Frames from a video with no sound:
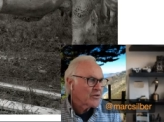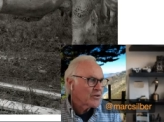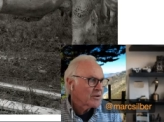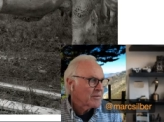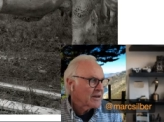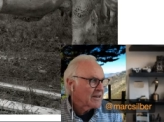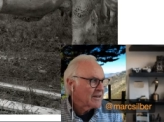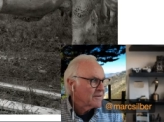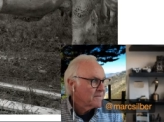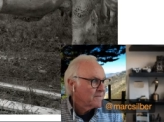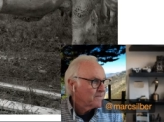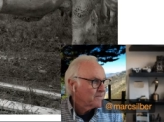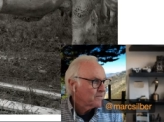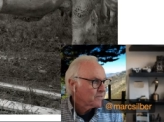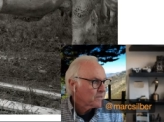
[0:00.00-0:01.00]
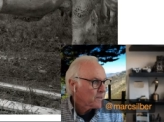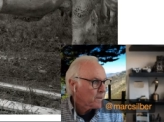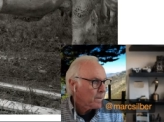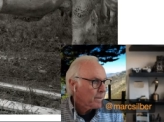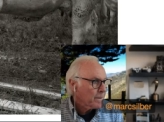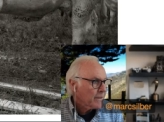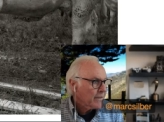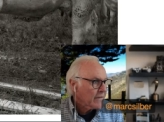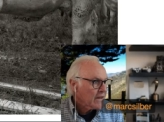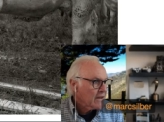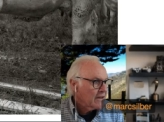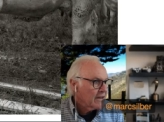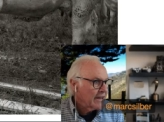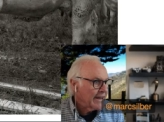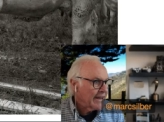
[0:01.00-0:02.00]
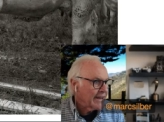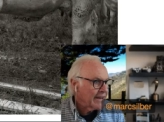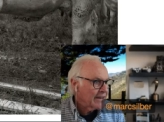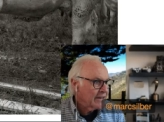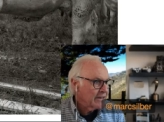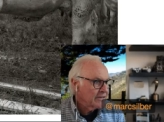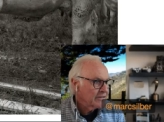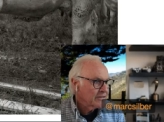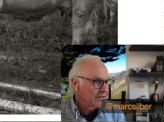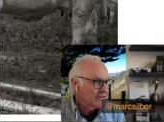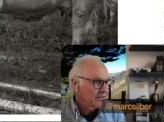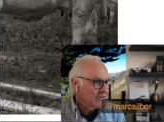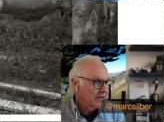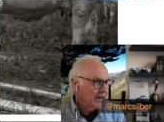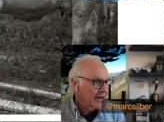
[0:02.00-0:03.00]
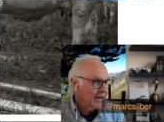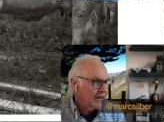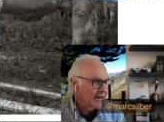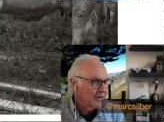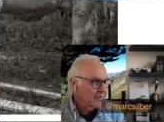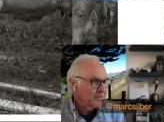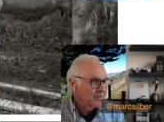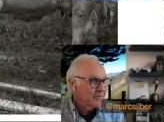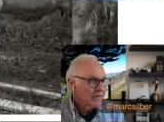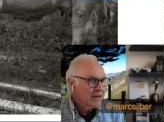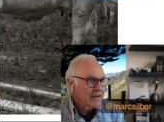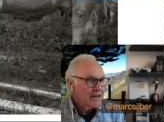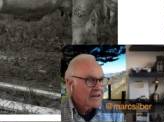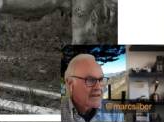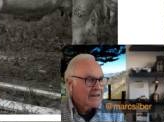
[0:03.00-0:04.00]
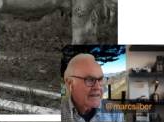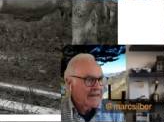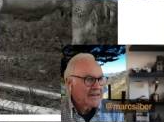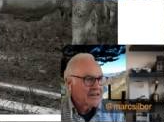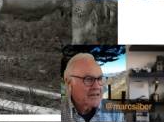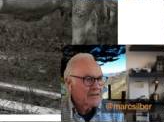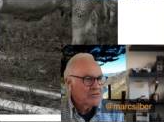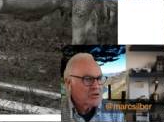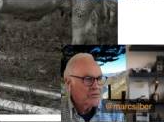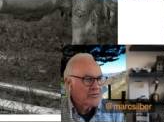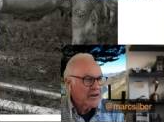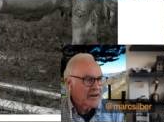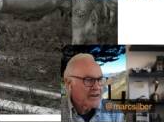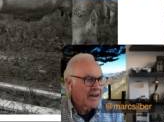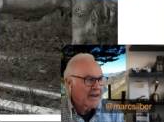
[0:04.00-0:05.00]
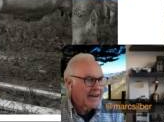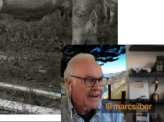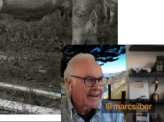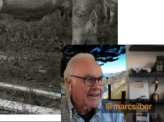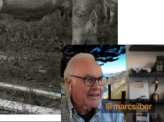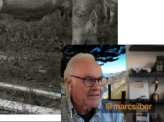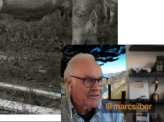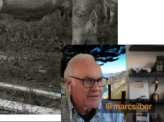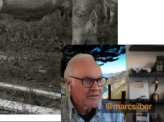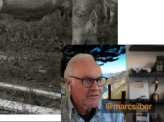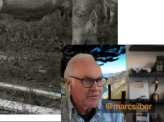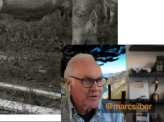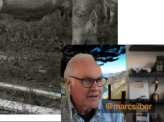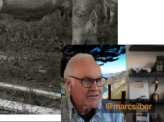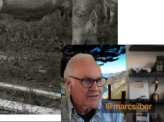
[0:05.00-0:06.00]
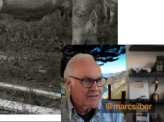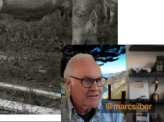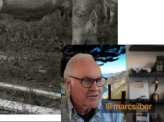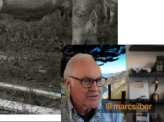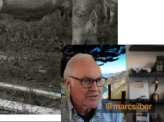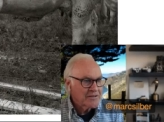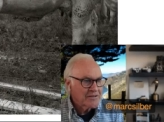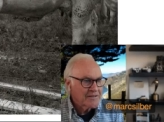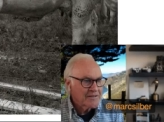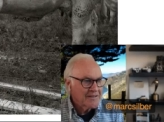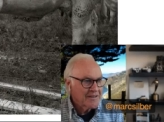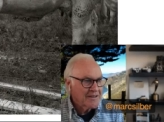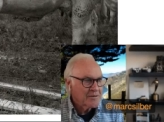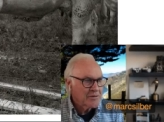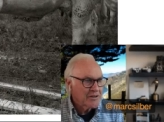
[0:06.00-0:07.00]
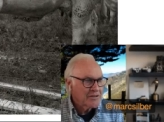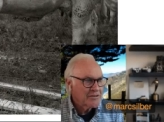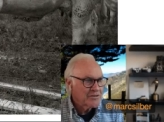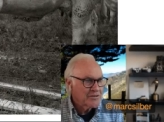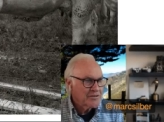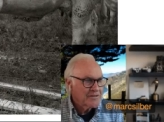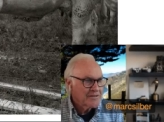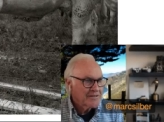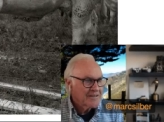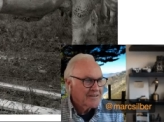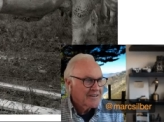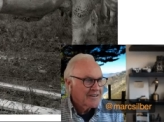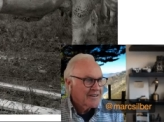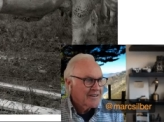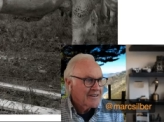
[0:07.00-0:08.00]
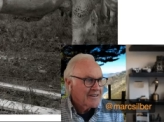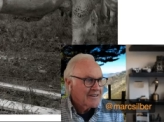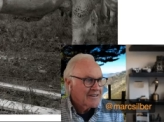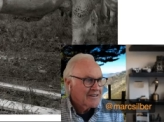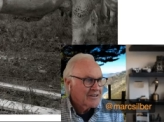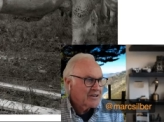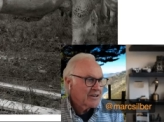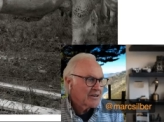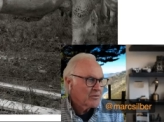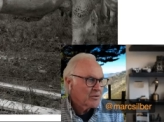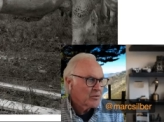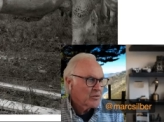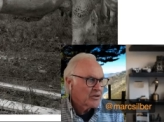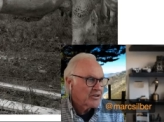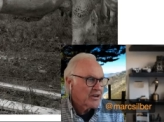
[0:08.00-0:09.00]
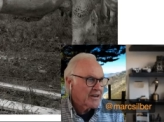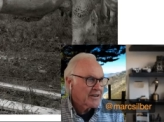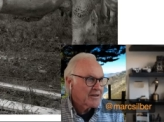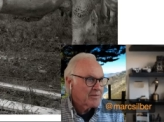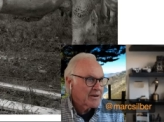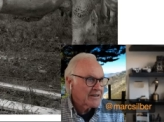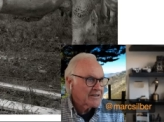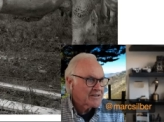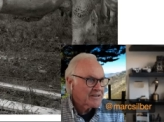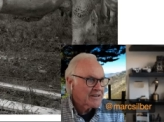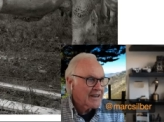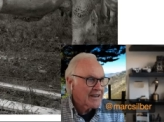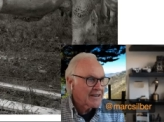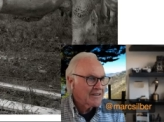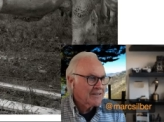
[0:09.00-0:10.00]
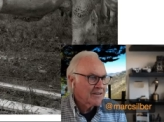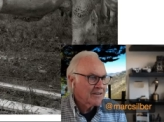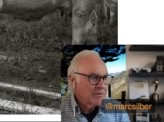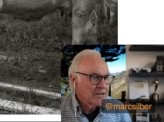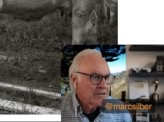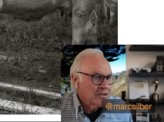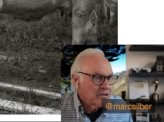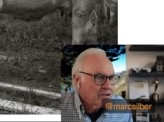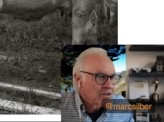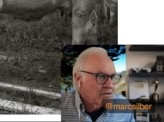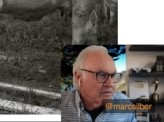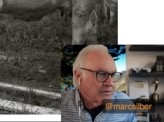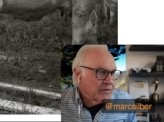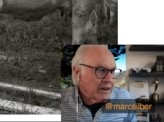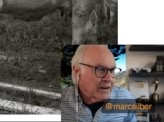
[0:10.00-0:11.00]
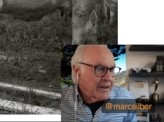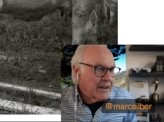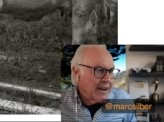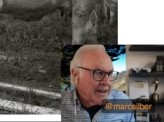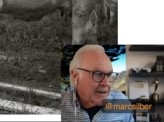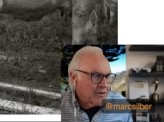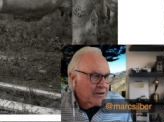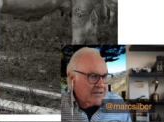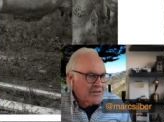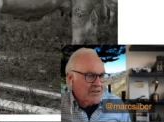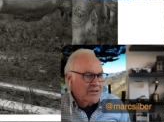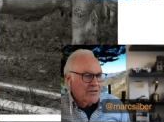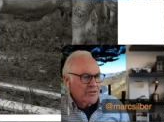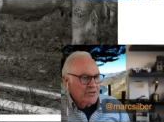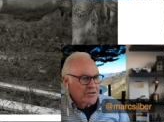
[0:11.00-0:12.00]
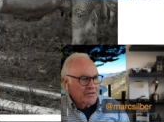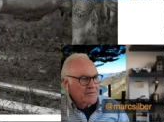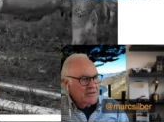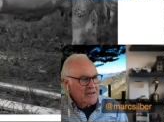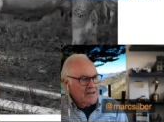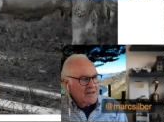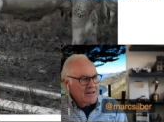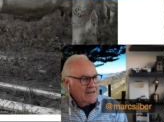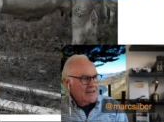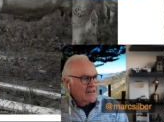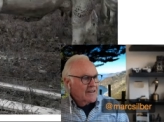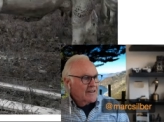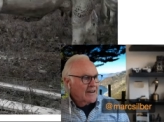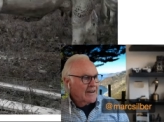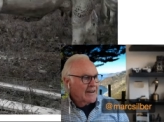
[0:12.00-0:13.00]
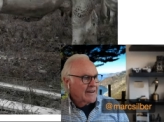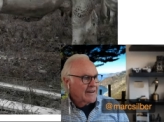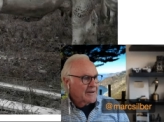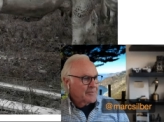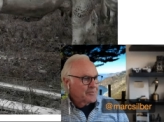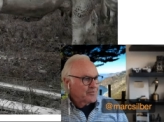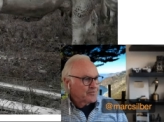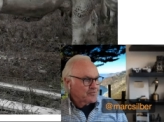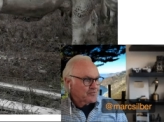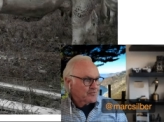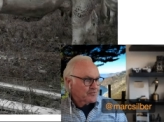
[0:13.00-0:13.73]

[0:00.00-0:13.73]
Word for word: format. And um, it gives you a very high resolution image. You know, when we're talking about a scanned image, it's very high resolution. Um,